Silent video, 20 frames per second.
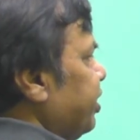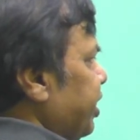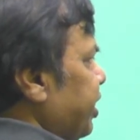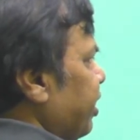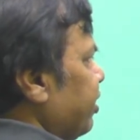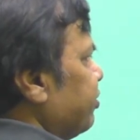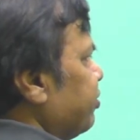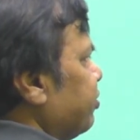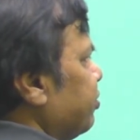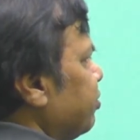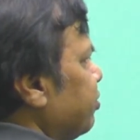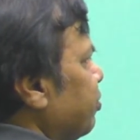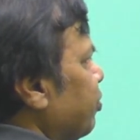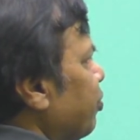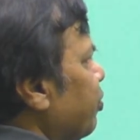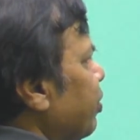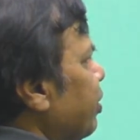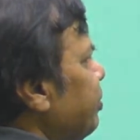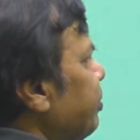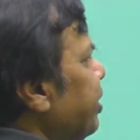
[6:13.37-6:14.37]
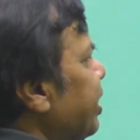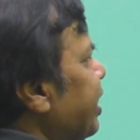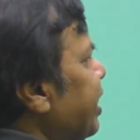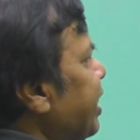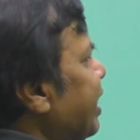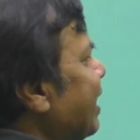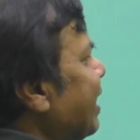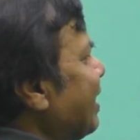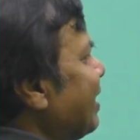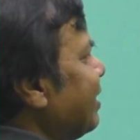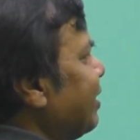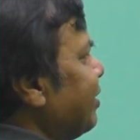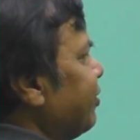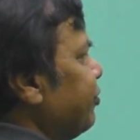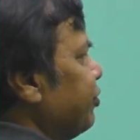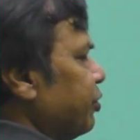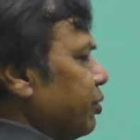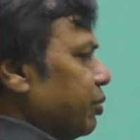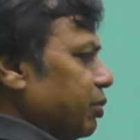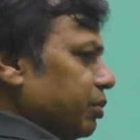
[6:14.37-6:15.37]
will be greater than 0.
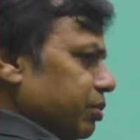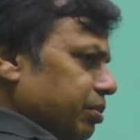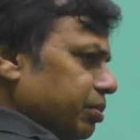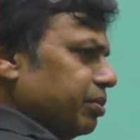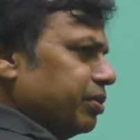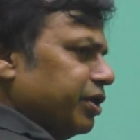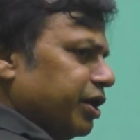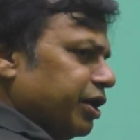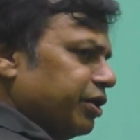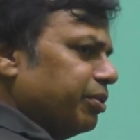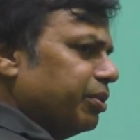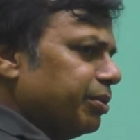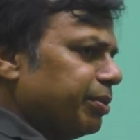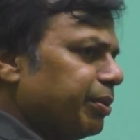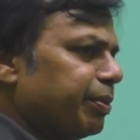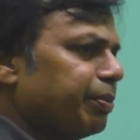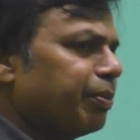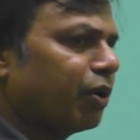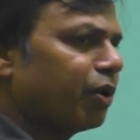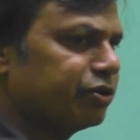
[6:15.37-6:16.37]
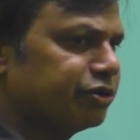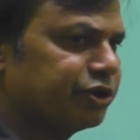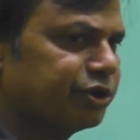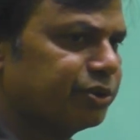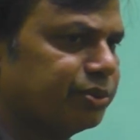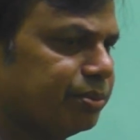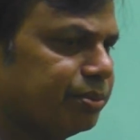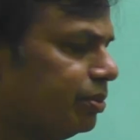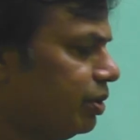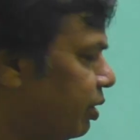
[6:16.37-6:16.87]
It will be positive because